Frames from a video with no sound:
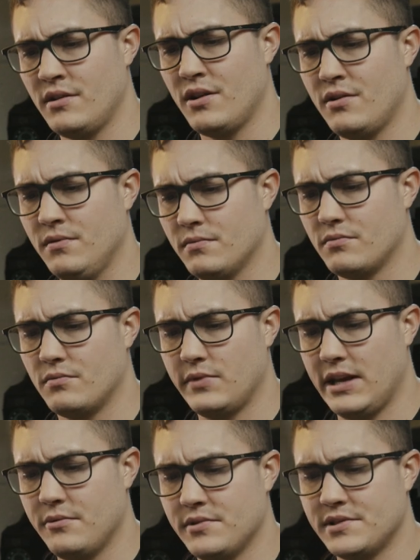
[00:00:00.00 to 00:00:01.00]
No,
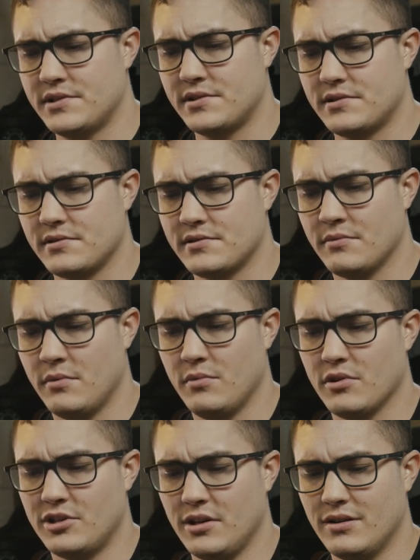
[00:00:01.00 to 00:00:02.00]
that was so when
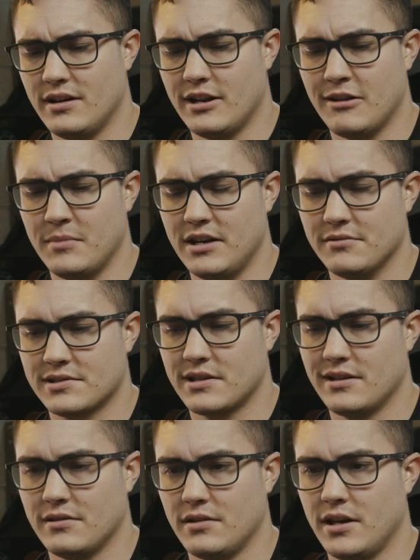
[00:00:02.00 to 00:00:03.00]
we were doing it. I mean, it was
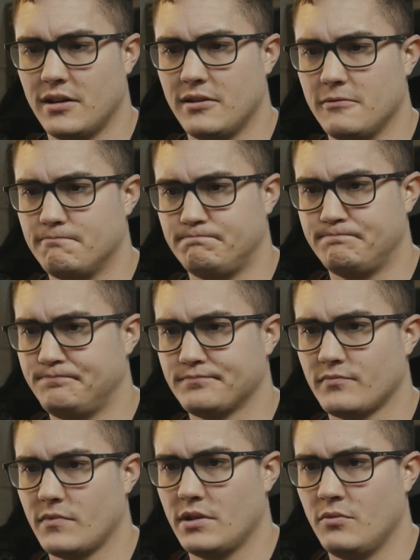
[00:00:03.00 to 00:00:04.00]
kind of like
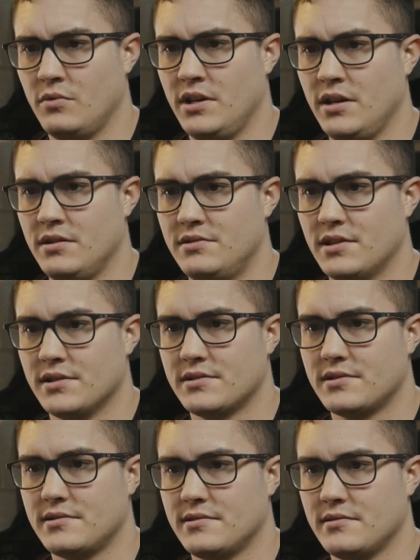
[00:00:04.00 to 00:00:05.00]
we
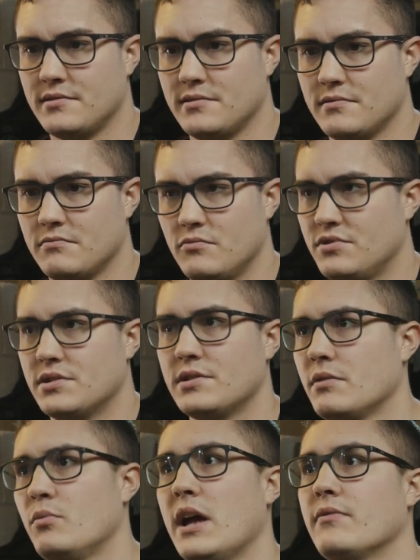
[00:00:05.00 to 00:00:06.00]

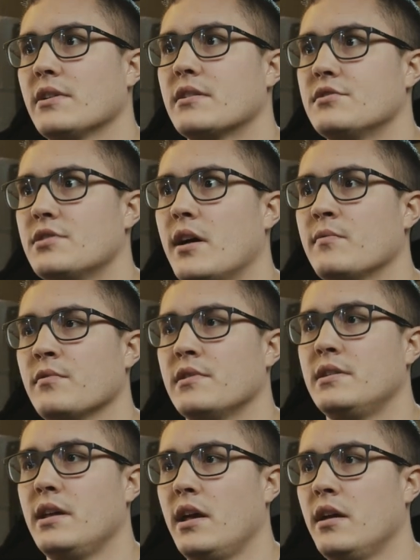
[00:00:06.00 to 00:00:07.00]
have like a job for
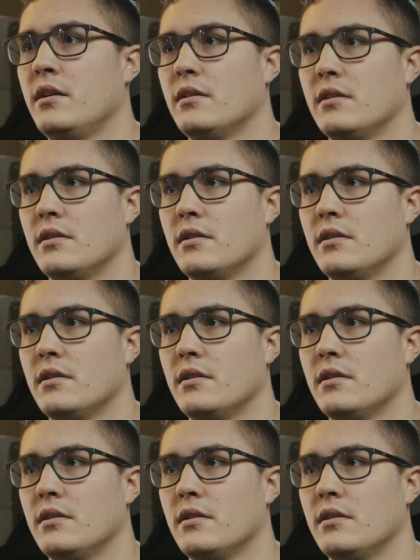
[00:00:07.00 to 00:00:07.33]
the day.